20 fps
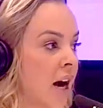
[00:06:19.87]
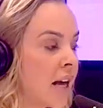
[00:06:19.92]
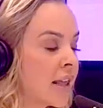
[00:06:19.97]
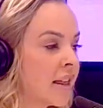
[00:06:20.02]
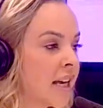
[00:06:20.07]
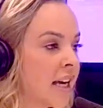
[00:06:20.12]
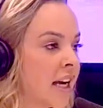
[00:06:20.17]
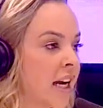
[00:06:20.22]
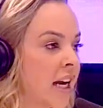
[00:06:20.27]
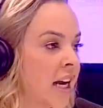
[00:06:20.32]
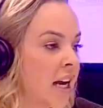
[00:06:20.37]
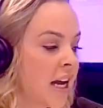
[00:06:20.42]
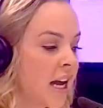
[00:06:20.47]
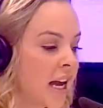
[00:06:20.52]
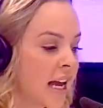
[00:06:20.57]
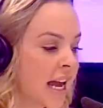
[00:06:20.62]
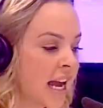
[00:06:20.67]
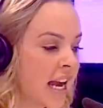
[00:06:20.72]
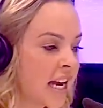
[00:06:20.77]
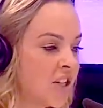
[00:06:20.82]
I think
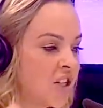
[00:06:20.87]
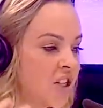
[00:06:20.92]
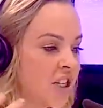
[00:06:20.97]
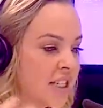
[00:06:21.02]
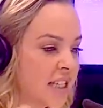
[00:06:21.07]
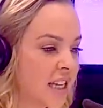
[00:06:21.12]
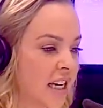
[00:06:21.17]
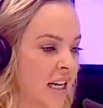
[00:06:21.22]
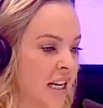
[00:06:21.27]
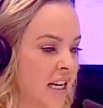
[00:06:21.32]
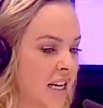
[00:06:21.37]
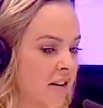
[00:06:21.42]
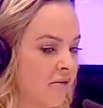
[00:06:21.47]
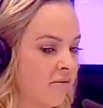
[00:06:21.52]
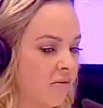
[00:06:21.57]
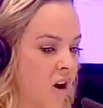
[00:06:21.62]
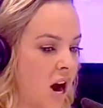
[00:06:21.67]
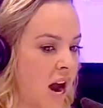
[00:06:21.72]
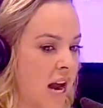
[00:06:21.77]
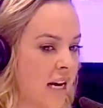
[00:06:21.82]
Angie sitting here
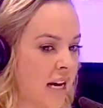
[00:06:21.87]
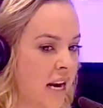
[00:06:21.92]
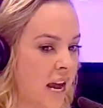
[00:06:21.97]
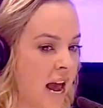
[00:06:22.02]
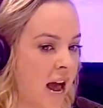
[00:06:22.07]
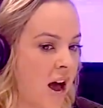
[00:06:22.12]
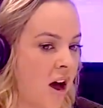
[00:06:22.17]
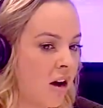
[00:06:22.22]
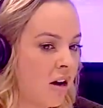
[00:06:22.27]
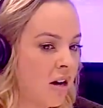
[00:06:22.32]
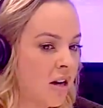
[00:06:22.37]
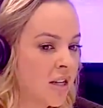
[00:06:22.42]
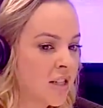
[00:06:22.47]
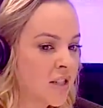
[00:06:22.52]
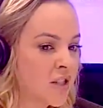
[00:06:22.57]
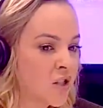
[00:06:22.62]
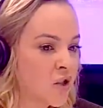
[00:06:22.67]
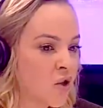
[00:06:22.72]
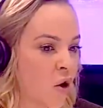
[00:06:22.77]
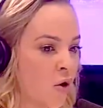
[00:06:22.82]
right now,
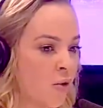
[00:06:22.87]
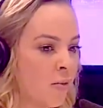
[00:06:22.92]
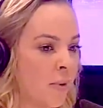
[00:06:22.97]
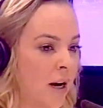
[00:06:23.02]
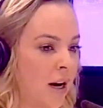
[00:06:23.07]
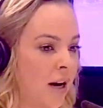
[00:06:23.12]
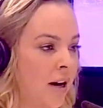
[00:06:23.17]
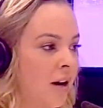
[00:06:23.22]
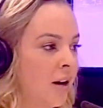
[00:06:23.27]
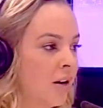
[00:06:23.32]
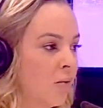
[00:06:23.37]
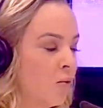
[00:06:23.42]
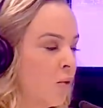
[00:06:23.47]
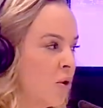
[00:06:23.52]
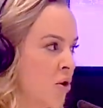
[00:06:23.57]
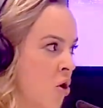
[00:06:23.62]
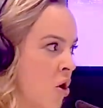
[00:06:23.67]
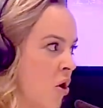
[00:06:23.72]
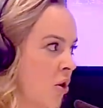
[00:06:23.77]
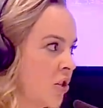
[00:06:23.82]
sober,
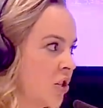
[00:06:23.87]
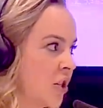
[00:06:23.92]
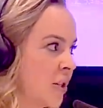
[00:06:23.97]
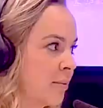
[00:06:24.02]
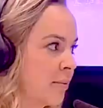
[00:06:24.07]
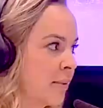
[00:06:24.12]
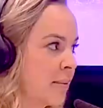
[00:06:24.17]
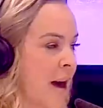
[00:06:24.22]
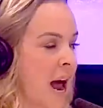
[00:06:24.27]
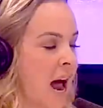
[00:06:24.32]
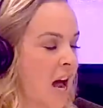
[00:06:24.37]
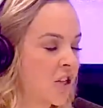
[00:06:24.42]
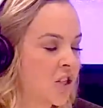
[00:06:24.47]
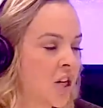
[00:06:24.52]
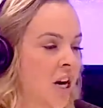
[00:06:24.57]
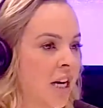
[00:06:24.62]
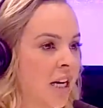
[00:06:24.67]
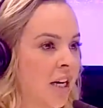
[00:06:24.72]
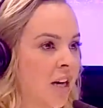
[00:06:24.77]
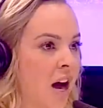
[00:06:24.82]
would not just... pash
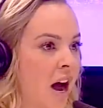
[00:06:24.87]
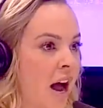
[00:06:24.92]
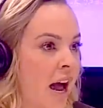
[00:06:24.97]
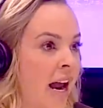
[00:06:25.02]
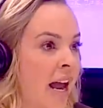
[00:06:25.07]
any guy.